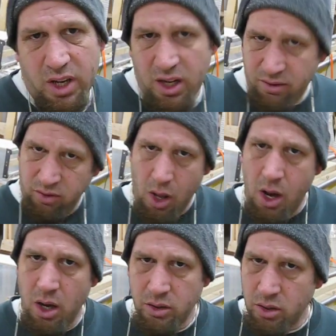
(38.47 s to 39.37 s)
any
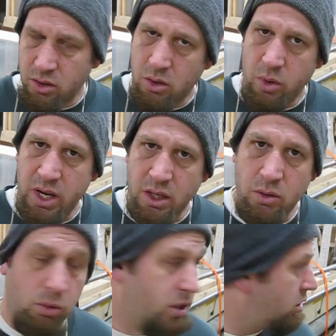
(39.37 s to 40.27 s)
flaws or
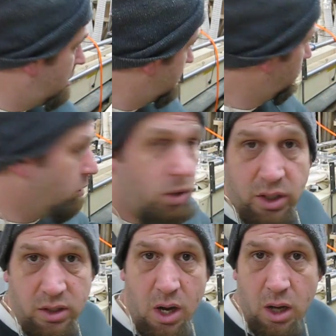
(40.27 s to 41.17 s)
tweaks, which this wood
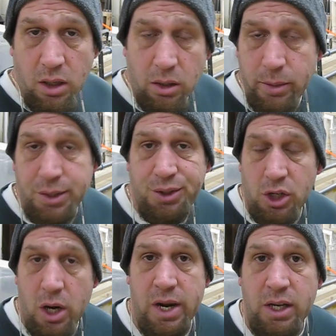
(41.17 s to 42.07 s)
is not going to be
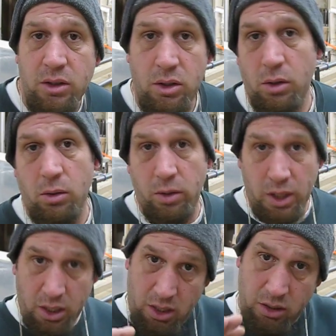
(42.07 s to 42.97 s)
straight, so
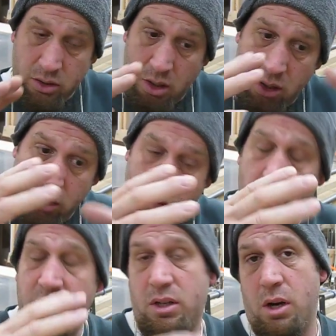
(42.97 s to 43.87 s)
it is going to
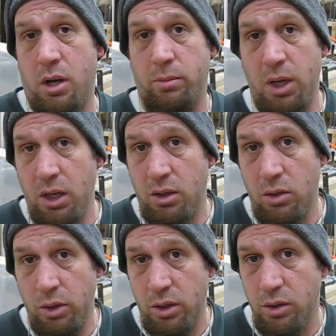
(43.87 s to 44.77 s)
twist on me
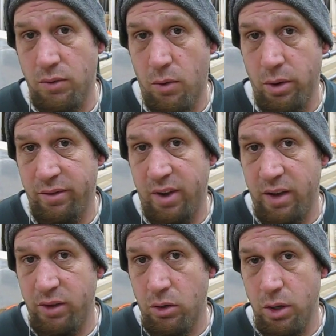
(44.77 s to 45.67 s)
doing those
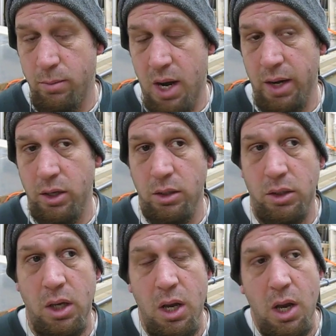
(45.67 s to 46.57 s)
45-degree
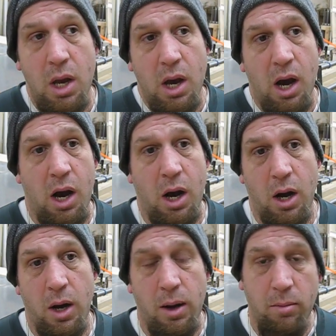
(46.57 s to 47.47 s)
miters,
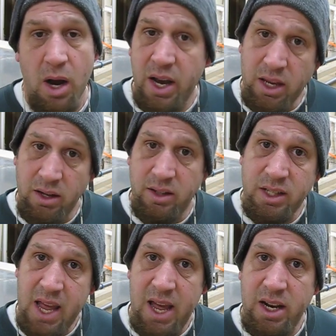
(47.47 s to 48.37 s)
I can
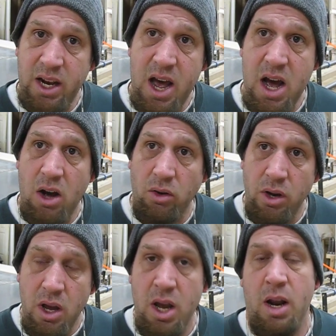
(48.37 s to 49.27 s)
sand it out
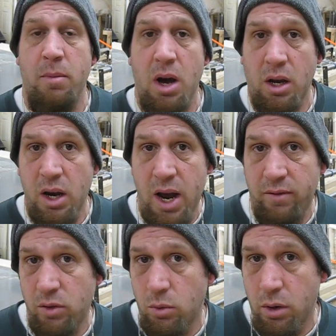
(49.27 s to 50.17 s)
and I'm not going to
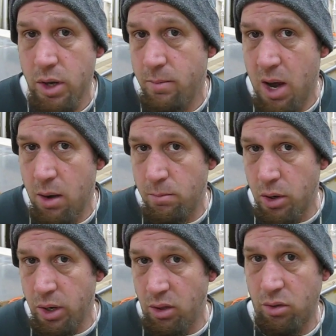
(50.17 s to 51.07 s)
have to worry about
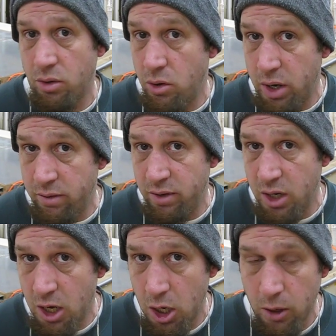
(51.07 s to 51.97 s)
burning through any
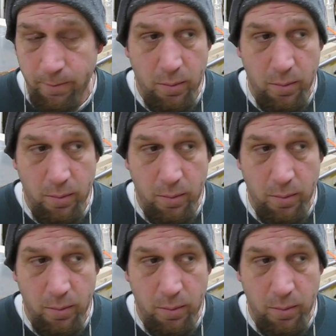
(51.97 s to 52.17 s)
veneer.